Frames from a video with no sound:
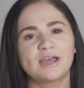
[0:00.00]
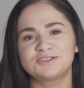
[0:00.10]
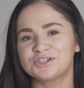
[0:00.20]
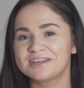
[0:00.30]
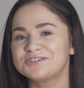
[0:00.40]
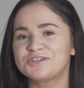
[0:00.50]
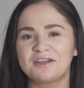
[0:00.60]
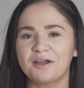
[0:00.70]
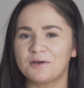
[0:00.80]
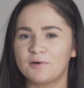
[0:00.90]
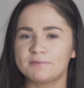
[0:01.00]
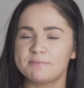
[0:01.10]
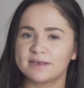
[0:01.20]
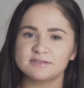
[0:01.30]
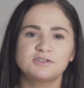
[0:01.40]
Just as Shane got home, he
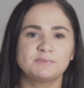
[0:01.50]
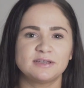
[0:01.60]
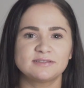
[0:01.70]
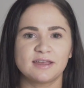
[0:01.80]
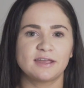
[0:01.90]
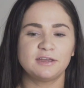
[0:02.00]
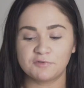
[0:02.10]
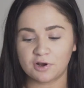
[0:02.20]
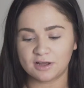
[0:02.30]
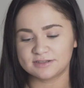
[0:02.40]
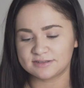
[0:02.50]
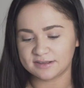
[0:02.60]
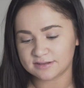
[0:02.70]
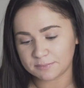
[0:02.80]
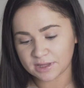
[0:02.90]
messaged me saying he forgot to
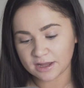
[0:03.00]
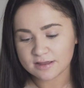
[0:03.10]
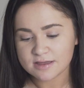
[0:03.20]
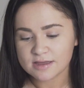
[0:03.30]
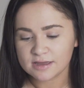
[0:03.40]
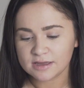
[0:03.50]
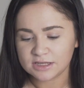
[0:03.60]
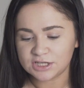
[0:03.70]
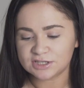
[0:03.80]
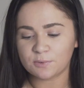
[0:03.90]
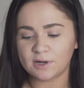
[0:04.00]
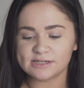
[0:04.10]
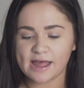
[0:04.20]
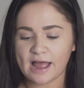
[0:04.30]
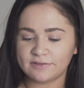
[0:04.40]
say something. He just wanted
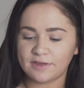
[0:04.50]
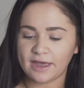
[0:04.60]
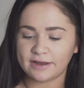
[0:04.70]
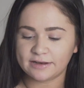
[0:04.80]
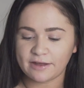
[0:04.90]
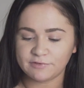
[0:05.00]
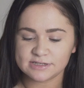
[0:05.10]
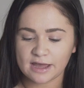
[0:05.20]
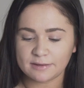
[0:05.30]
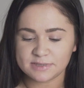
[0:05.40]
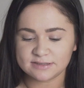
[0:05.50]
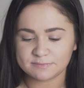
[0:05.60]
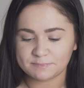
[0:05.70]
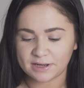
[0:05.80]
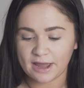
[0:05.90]
to add that every time
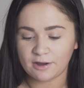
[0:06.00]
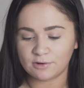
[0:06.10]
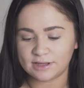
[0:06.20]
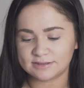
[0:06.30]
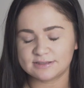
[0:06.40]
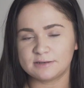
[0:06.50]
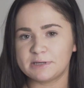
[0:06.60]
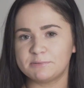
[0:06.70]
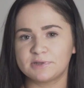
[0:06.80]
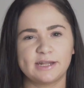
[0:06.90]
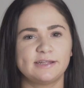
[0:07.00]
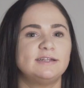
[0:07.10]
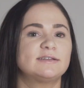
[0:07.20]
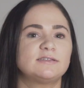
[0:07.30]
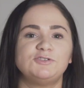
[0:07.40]
he's been out and seen people that
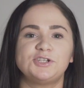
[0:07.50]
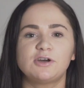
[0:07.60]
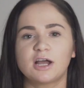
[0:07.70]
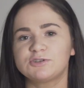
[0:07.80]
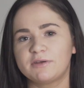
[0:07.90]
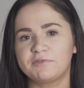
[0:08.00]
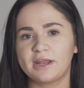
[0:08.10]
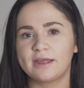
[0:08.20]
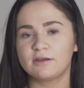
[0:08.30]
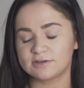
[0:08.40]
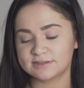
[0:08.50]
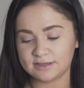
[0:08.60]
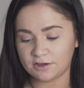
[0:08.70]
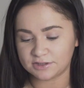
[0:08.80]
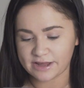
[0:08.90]
he doesn't usually talk to every day or
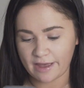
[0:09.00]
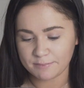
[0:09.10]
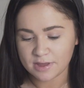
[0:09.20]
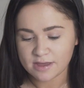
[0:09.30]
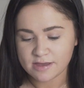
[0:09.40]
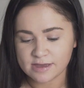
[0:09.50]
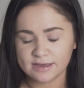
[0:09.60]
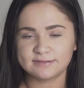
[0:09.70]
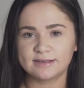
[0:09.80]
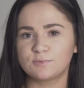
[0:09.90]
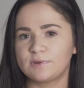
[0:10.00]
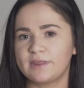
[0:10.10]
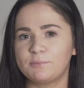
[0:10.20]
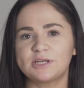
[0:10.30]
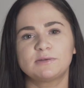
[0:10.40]
see all the time, he says when
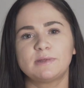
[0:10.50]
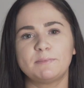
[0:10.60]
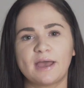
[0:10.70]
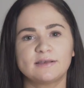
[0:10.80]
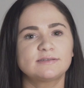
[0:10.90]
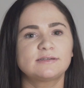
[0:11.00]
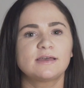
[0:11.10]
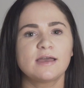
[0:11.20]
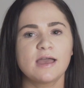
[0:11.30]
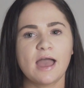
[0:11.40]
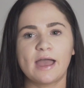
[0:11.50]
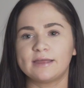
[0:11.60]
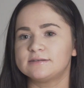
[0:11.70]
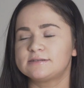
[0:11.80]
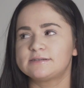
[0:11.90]
they wish him the best
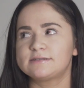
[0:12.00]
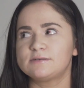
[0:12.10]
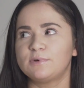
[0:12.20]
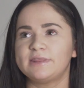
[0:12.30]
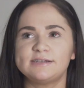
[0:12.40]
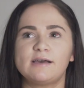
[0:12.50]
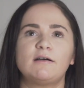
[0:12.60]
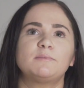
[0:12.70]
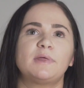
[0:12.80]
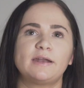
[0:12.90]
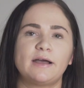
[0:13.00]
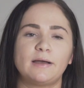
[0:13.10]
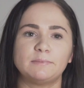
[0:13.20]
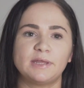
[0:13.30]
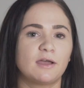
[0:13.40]
and when they tell him
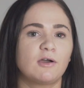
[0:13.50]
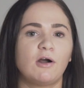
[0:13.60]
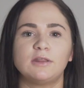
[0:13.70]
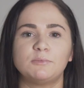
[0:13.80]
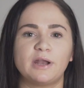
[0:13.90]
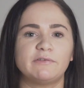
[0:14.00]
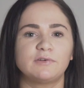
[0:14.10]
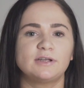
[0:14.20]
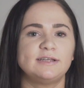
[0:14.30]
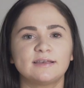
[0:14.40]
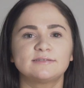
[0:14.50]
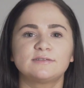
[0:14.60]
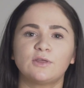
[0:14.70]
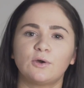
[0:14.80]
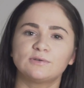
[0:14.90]
that they can call them whenever, he
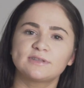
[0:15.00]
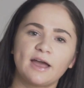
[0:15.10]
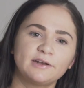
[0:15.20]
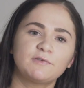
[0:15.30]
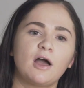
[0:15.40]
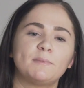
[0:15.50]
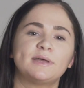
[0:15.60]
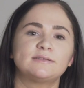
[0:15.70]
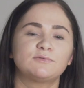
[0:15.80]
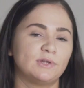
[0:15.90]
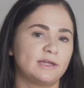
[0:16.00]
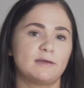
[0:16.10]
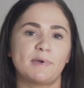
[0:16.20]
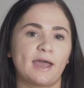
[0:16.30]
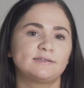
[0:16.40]
says those kind of comments really
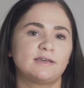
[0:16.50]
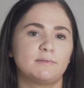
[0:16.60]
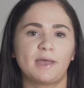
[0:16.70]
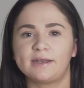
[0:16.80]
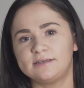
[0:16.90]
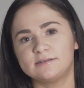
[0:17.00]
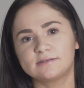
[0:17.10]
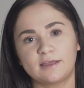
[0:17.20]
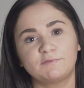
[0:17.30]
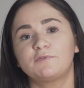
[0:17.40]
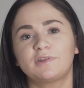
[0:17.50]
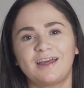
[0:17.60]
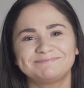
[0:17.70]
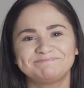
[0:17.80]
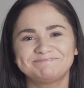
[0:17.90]
impact him, and he's thankful for
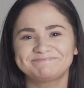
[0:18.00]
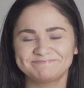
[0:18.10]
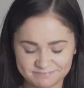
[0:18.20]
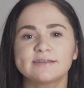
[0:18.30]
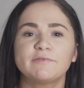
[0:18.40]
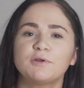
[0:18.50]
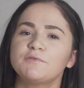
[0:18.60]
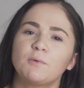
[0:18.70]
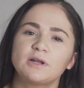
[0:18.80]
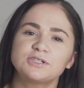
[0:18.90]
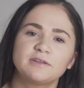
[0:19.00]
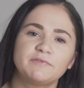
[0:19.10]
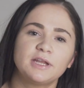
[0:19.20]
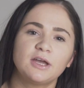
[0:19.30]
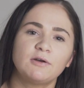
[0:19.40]
that. Thanks everyone for watching the
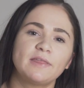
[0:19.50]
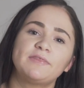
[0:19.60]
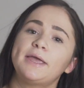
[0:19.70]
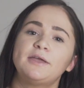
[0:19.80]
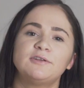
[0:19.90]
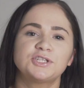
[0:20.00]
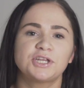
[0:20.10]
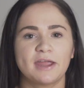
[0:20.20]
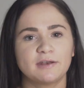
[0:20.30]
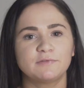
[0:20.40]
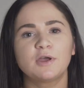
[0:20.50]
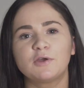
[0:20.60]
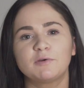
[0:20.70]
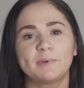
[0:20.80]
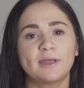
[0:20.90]
video, and thank you to Shane
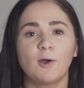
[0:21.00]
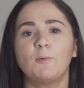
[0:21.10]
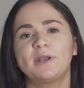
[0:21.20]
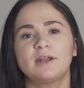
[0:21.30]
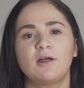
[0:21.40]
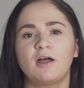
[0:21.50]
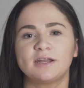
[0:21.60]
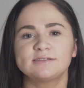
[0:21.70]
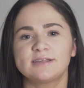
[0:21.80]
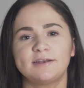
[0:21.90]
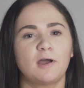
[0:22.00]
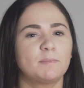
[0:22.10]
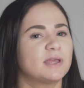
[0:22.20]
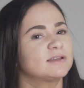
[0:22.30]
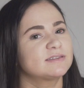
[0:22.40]
for being open and honest and
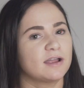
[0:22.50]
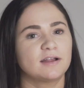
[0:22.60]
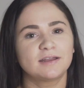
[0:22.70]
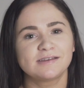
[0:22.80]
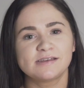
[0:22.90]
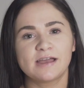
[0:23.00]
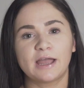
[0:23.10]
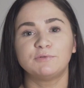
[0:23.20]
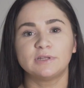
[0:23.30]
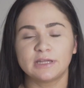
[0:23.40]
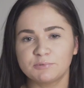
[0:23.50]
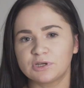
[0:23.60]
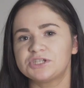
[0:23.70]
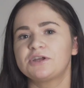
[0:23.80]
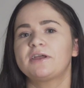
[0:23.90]
not being scared. I really
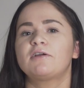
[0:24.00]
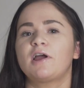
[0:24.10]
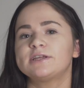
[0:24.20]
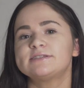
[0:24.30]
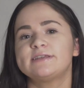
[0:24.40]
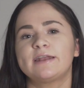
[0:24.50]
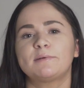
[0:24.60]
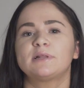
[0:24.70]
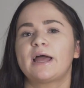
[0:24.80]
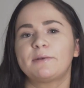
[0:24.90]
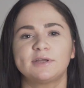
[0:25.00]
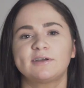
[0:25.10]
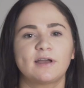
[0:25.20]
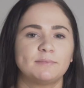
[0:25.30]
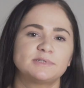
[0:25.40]
appreciate your honesty, and I'm glad we
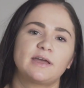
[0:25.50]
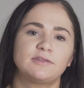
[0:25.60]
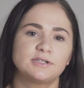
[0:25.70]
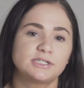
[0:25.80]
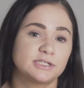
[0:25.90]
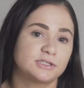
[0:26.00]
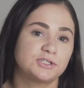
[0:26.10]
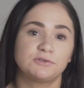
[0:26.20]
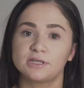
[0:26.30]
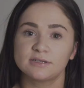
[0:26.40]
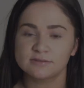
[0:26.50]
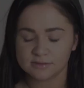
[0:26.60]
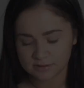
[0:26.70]
could come together to shoot this.